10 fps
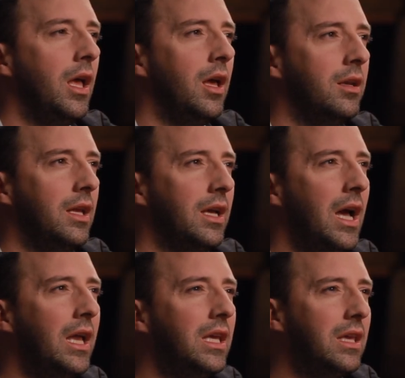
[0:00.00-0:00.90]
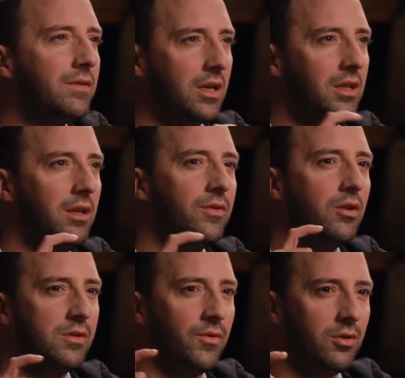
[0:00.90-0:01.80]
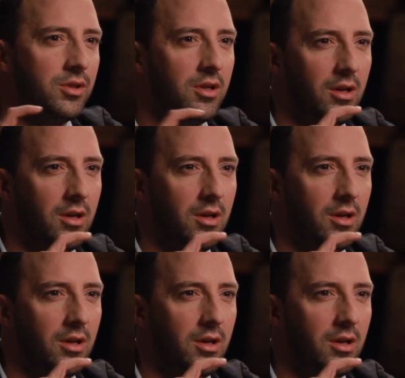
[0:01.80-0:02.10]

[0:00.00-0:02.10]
And it kind of gives a Cliff Notes version